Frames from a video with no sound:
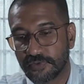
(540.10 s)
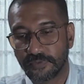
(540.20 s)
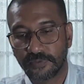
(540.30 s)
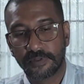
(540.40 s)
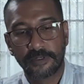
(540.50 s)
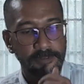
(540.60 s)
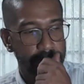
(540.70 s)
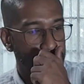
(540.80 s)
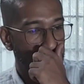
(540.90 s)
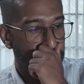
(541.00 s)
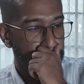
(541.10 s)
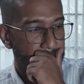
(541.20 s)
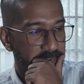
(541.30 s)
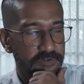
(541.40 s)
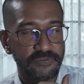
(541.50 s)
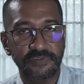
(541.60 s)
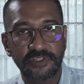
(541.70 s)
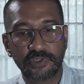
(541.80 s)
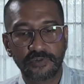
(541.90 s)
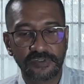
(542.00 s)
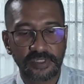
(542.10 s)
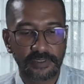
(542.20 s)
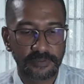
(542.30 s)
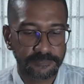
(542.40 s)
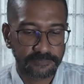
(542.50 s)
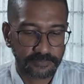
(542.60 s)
too. So out of everything you send,